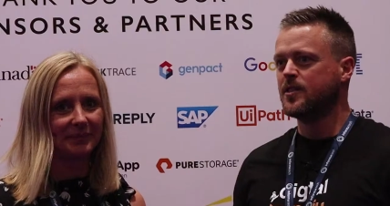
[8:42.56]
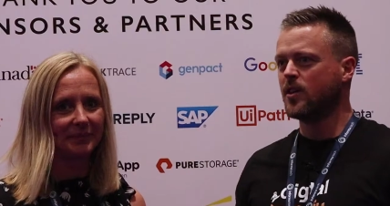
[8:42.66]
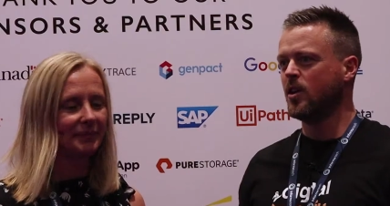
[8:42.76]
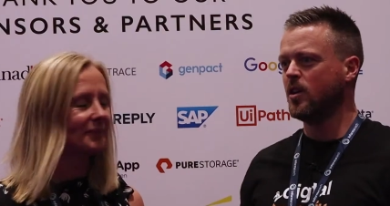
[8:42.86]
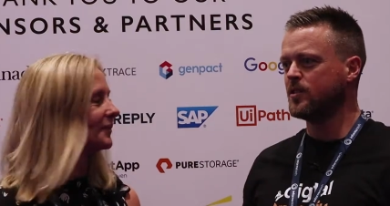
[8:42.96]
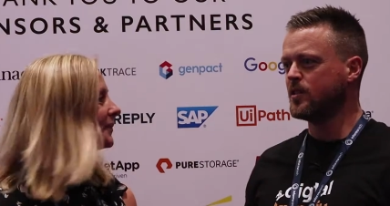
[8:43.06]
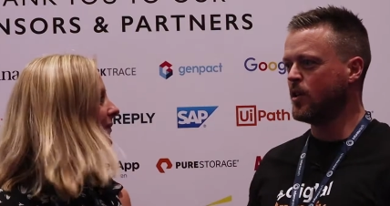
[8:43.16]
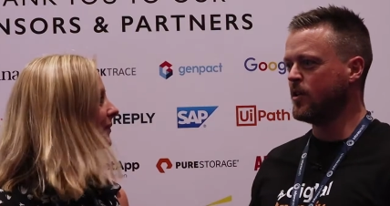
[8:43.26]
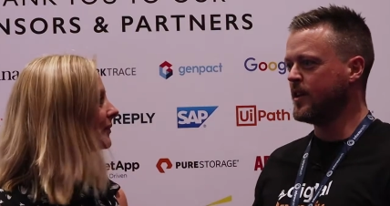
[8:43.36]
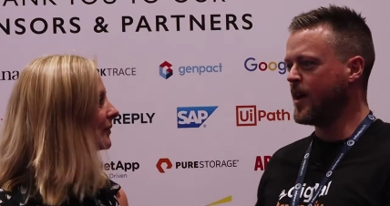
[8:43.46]
Speaker 1: So,
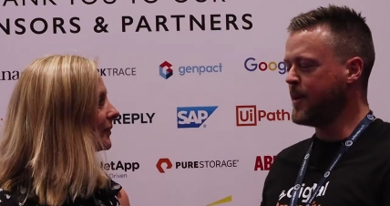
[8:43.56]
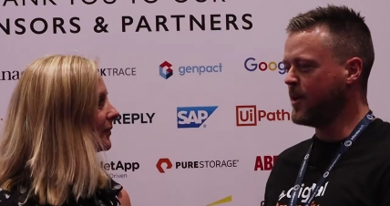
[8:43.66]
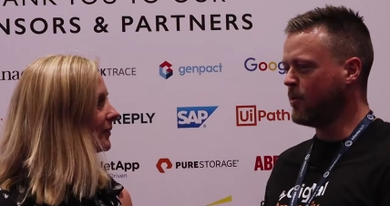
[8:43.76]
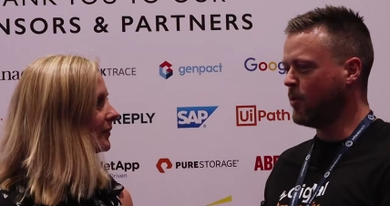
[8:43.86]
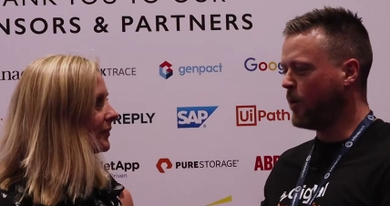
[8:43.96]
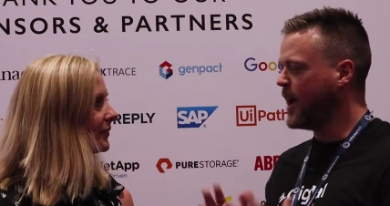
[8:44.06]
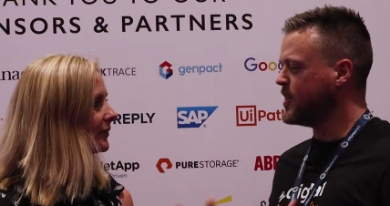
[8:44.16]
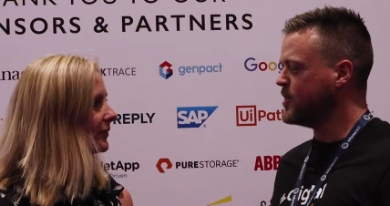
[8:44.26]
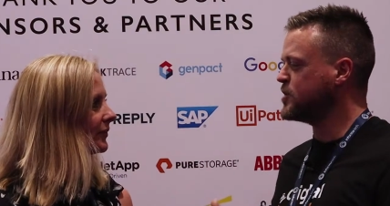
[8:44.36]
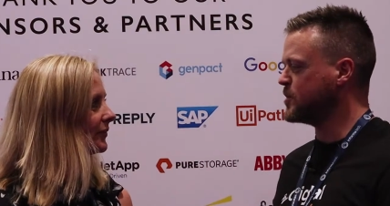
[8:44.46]
so I mean, why
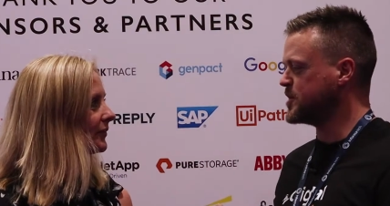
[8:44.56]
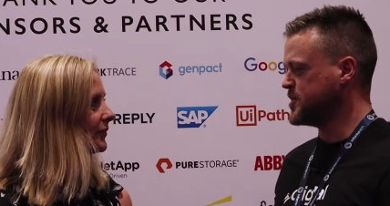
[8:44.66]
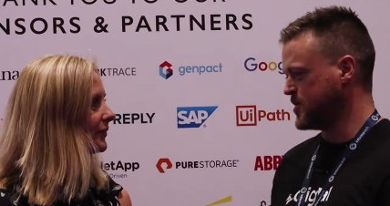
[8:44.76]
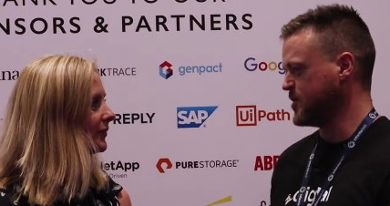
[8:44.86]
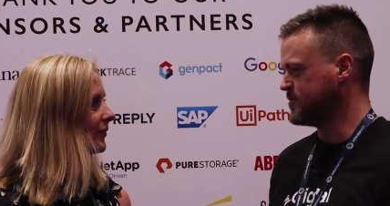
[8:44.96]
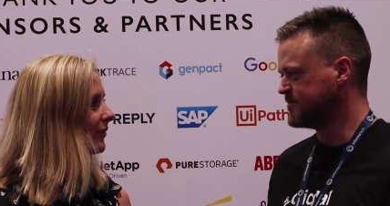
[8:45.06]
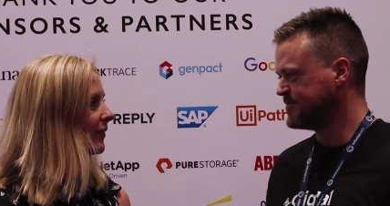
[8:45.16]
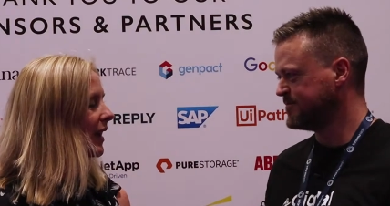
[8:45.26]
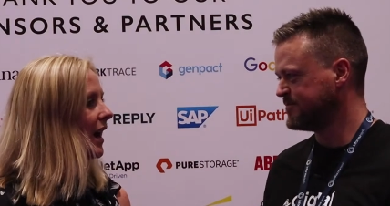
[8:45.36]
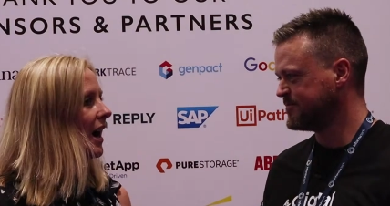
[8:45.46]
do you do what you do?
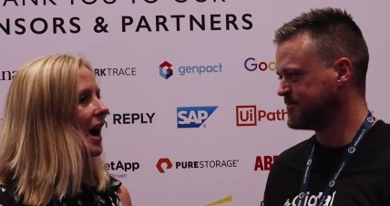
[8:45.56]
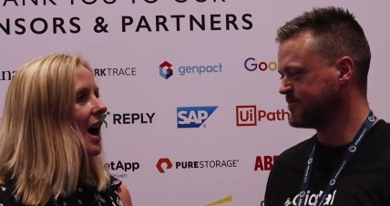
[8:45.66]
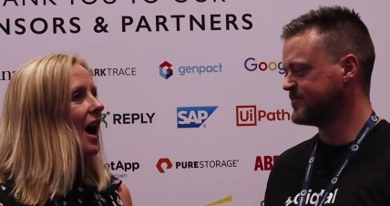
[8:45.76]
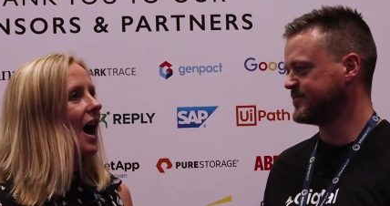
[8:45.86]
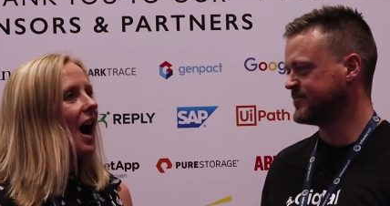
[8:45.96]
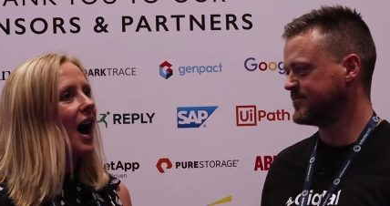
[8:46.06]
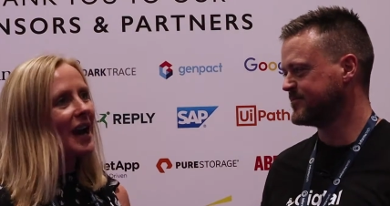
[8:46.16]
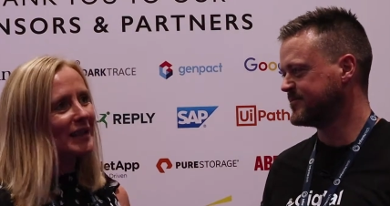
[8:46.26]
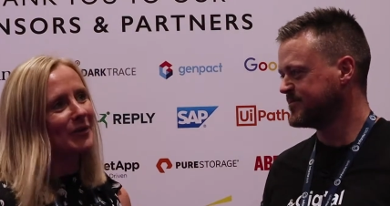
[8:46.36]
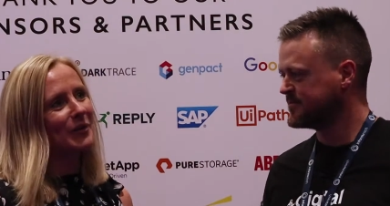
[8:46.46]

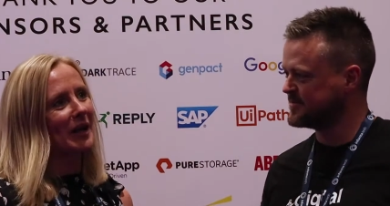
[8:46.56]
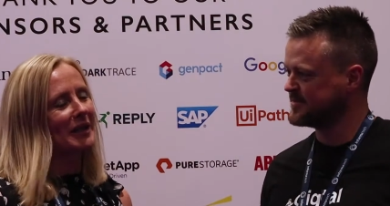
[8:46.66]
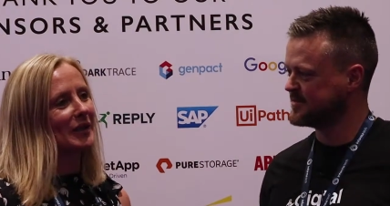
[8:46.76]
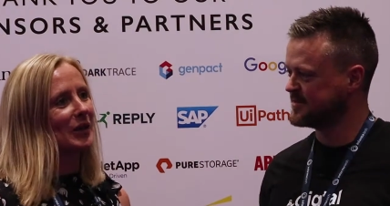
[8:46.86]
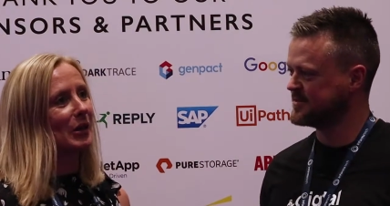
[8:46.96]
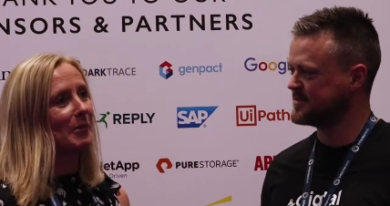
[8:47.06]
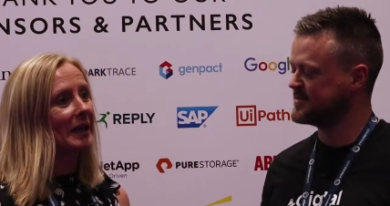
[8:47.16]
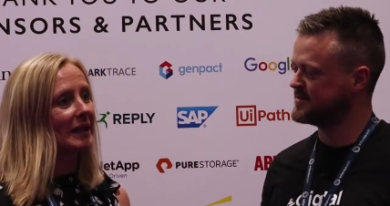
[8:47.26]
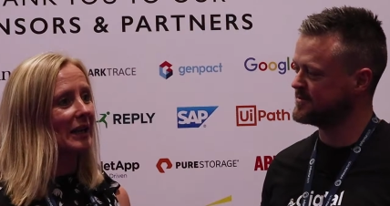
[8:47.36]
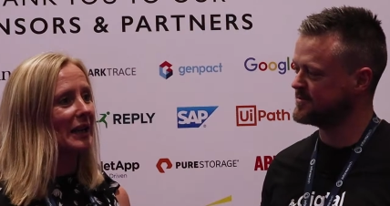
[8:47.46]
Speaker 2: I do what I do
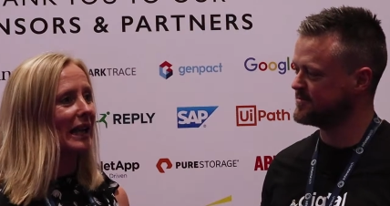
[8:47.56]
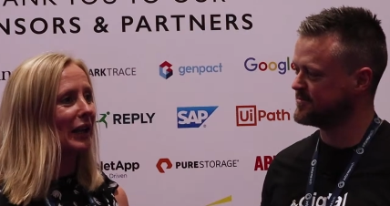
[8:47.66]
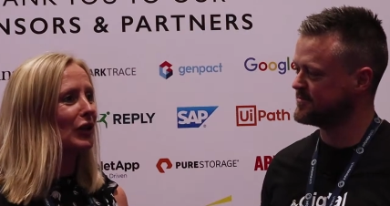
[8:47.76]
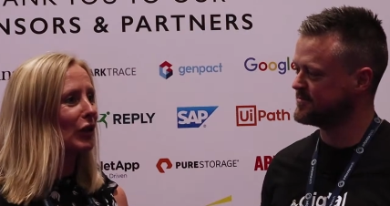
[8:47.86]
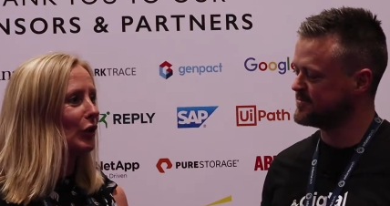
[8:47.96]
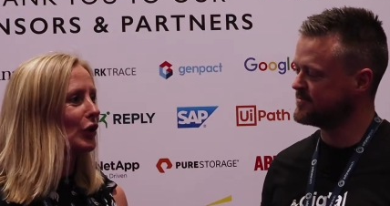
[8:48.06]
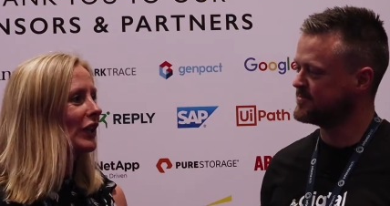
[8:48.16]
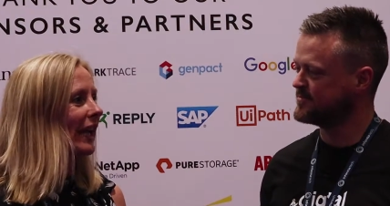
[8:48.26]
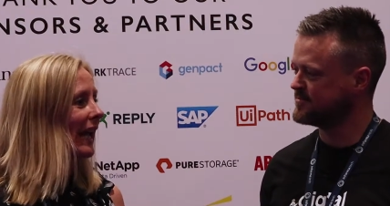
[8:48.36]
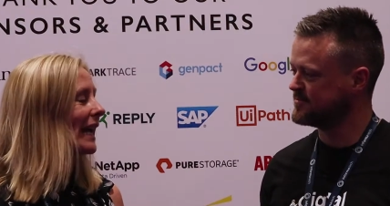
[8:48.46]
because I get a huge
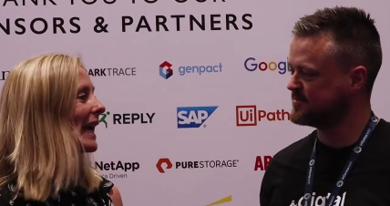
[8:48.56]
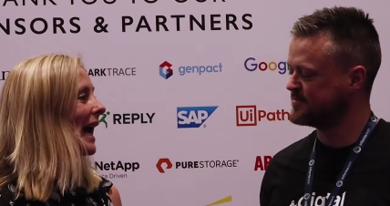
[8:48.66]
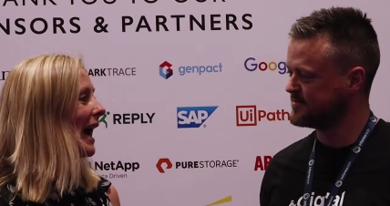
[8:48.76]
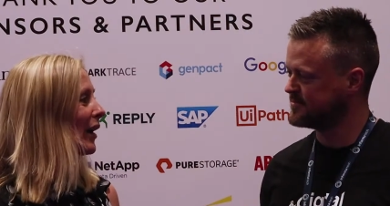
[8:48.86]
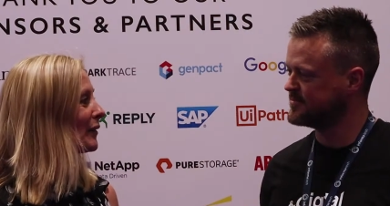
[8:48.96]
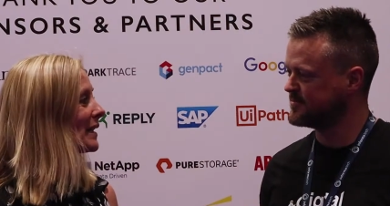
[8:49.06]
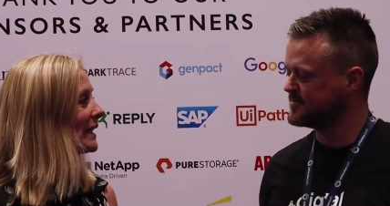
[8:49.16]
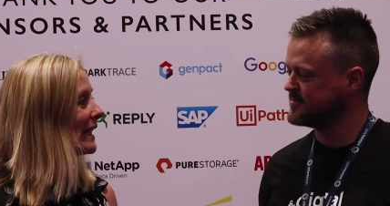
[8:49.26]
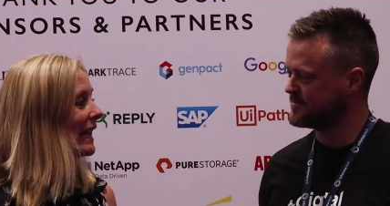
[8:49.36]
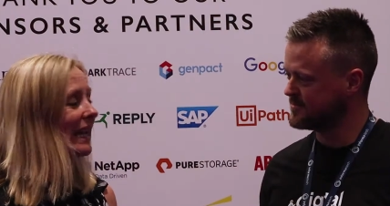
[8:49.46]
kick out of
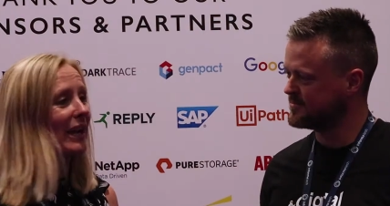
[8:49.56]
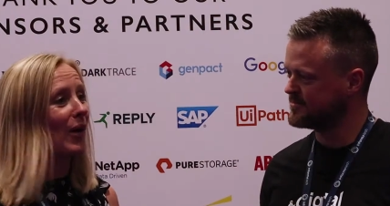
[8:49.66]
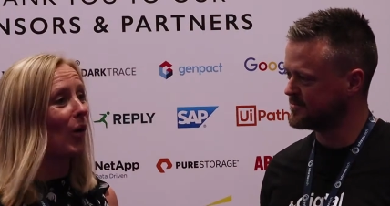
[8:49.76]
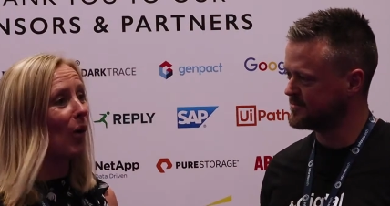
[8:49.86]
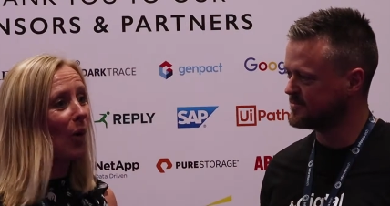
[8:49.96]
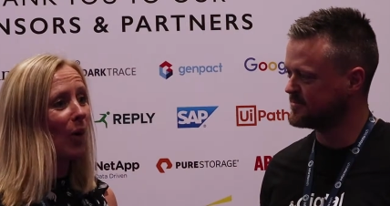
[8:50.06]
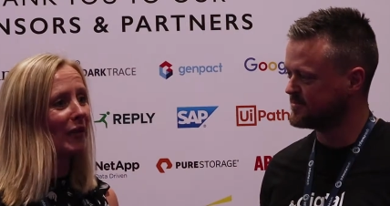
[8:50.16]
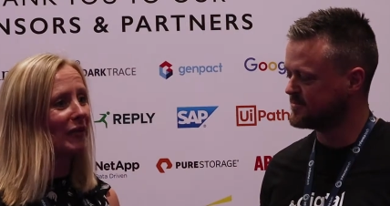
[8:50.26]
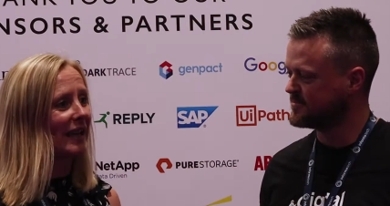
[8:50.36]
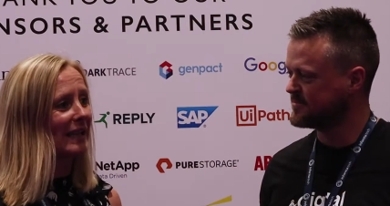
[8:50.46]
seeing
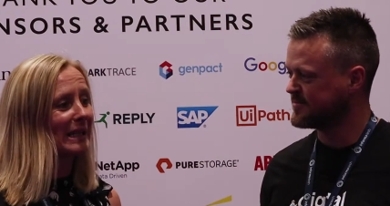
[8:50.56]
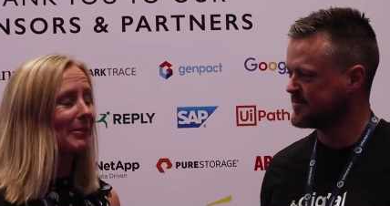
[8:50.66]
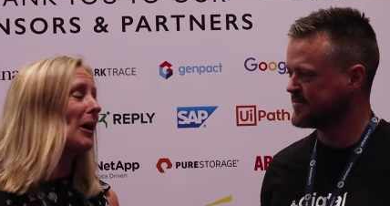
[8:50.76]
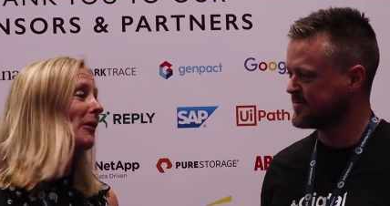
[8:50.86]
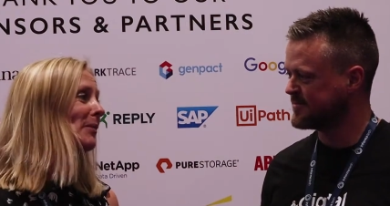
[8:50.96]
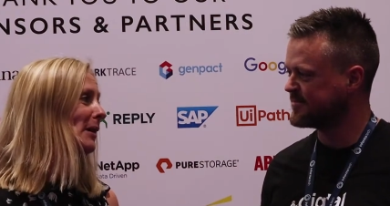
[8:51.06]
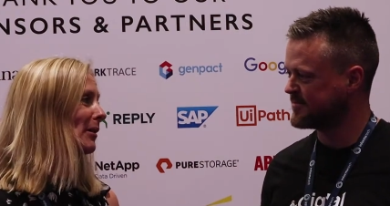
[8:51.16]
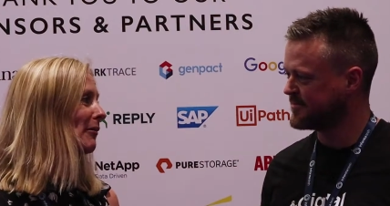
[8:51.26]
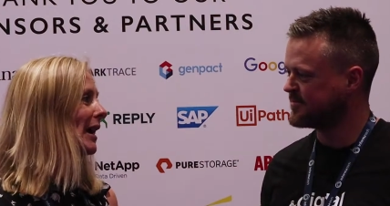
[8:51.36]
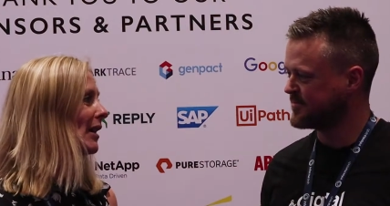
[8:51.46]
all of the inspiring
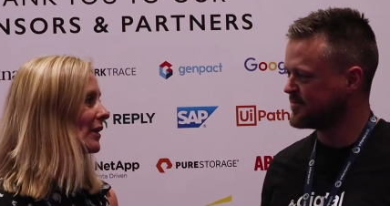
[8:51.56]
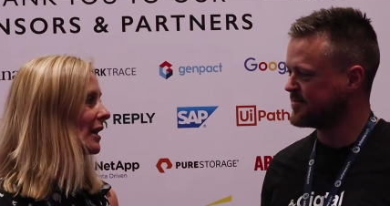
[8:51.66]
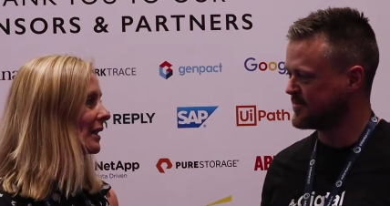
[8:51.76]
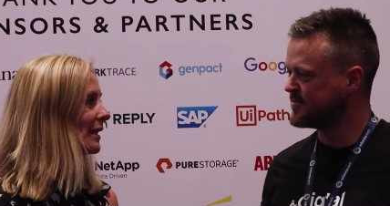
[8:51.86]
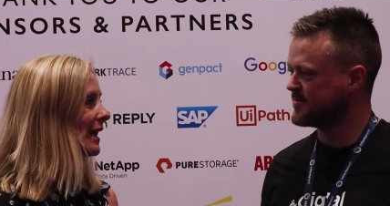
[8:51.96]
people around us.